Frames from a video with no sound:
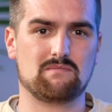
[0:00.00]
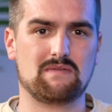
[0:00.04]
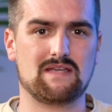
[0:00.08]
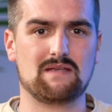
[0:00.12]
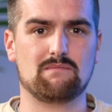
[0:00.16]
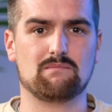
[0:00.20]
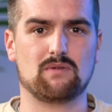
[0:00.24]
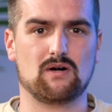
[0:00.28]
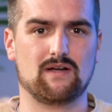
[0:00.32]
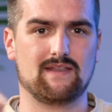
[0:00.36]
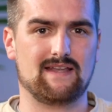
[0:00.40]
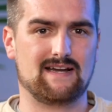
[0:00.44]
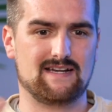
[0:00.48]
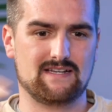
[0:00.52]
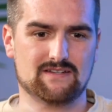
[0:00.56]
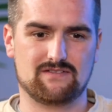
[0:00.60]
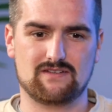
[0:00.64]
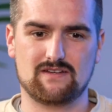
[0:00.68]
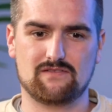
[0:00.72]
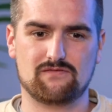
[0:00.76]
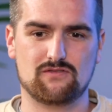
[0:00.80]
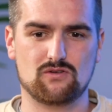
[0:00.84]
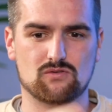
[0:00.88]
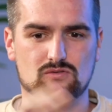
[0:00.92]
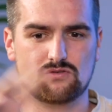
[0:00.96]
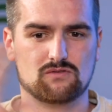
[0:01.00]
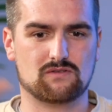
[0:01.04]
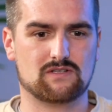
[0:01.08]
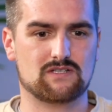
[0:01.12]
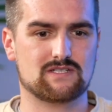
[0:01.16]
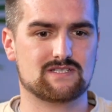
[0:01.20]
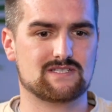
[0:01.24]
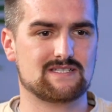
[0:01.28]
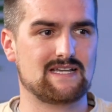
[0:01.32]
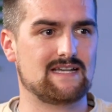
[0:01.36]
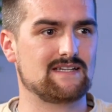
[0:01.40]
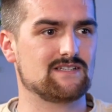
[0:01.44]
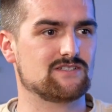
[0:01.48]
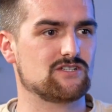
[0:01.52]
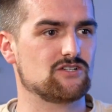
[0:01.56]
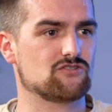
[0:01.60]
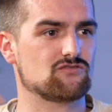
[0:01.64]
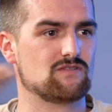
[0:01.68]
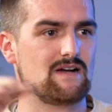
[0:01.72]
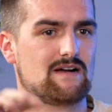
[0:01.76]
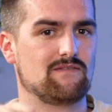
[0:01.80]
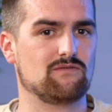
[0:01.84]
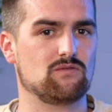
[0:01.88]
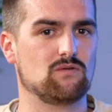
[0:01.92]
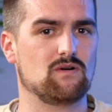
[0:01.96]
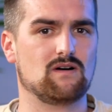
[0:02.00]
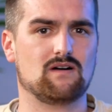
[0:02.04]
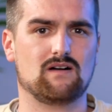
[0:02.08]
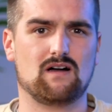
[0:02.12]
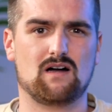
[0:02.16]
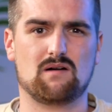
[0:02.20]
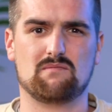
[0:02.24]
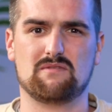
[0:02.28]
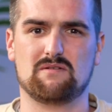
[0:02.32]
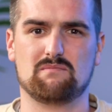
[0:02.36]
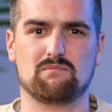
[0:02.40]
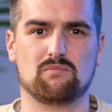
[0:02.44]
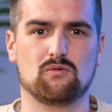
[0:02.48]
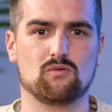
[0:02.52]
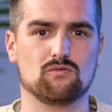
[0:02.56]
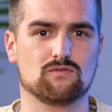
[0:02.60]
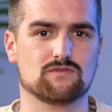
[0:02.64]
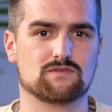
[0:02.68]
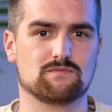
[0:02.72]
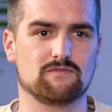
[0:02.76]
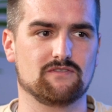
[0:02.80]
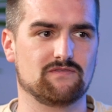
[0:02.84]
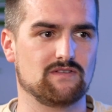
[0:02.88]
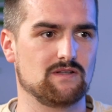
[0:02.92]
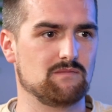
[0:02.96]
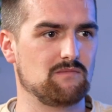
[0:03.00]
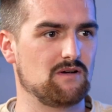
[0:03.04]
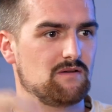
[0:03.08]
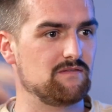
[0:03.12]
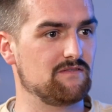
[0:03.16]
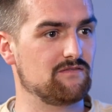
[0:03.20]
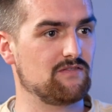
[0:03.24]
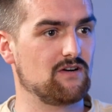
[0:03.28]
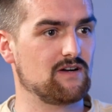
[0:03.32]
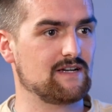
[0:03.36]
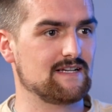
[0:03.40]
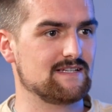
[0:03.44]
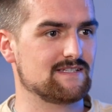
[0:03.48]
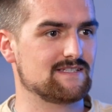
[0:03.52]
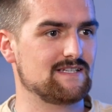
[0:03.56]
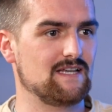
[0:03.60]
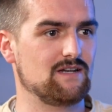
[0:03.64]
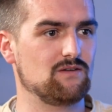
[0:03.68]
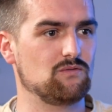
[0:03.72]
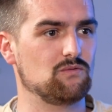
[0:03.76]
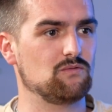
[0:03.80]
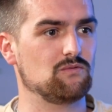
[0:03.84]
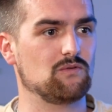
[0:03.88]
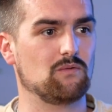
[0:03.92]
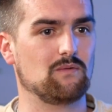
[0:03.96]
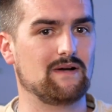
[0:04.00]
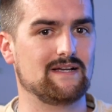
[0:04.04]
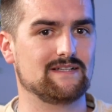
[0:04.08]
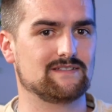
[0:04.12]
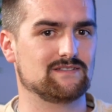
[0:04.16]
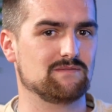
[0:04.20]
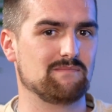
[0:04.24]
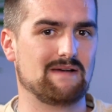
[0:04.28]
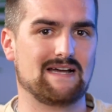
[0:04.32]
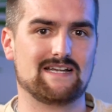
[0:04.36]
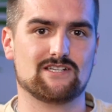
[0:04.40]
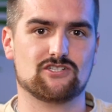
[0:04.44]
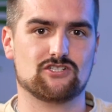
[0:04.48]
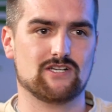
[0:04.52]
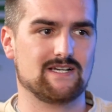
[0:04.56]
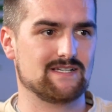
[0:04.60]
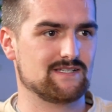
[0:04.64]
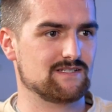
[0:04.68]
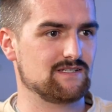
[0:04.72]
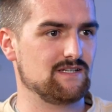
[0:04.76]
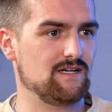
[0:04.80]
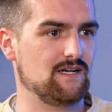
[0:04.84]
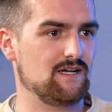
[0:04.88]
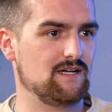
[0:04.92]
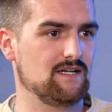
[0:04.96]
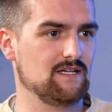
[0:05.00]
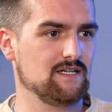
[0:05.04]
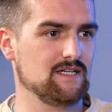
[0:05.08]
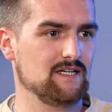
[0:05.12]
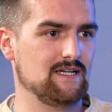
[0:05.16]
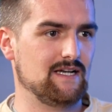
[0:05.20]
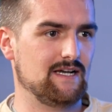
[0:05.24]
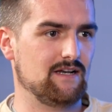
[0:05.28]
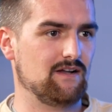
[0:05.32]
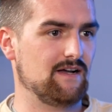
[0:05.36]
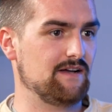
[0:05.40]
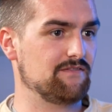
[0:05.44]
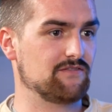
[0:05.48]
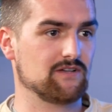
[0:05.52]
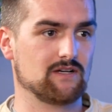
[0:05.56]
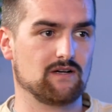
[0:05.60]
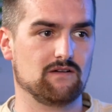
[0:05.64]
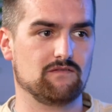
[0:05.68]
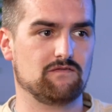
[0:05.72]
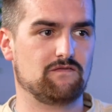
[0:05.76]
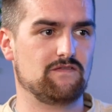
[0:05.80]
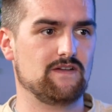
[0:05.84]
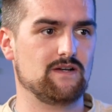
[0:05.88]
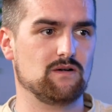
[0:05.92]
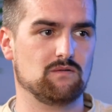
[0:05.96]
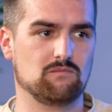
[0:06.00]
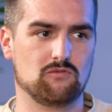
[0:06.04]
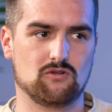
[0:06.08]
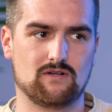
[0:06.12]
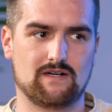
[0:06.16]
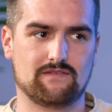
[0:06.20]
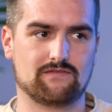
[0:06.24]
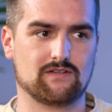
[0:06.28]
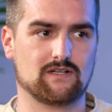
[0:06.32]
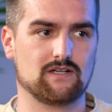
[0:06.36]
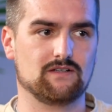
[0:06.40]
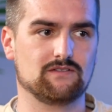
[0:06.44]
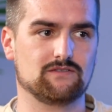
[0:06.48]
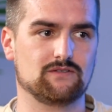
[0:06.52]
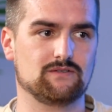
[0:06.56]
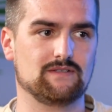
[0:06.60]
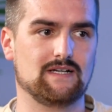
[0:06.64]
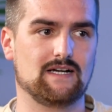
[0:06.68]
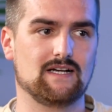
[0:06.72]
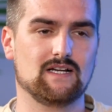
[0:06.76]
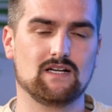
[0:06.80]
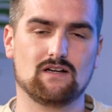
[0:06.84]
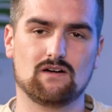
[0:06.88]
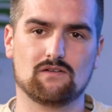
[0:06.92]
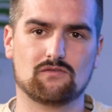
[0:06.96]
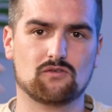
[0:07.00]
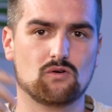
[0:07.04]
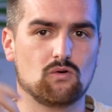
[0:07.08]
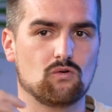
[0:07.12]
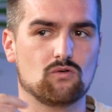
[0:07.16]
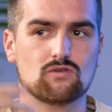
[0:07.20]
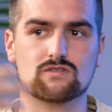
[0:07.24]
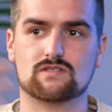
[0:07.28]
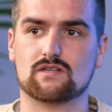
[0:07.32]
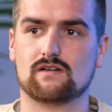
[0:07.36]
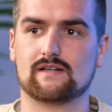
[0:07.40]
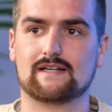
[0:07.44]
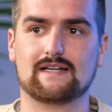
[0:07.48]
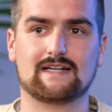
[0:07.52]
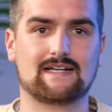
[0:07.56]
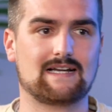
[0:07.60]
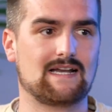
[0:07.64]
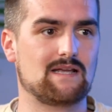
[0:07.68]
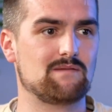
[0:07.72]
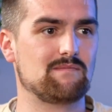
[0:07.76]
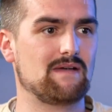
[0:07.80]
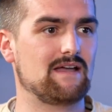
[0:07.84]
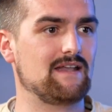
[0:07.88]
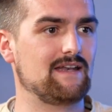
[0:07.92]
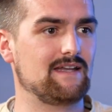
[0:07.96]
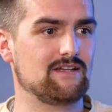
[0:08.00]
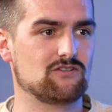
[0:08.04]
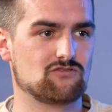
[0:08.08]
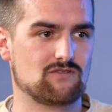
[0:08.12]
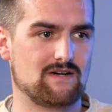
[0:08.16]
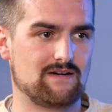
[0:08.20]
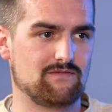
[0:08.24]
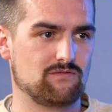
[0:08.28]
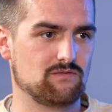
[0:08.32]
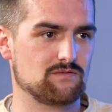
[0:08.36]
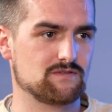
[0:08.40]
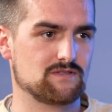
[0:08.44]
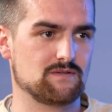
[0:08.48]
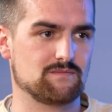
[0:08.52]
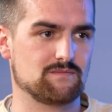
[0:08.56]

I mean by that is, if you're sent to travel, I'm in Portsmouth at the moment, if I get sent all the way to Manchester and I have to go and film or I have to go and do that, of course I can claim any travel and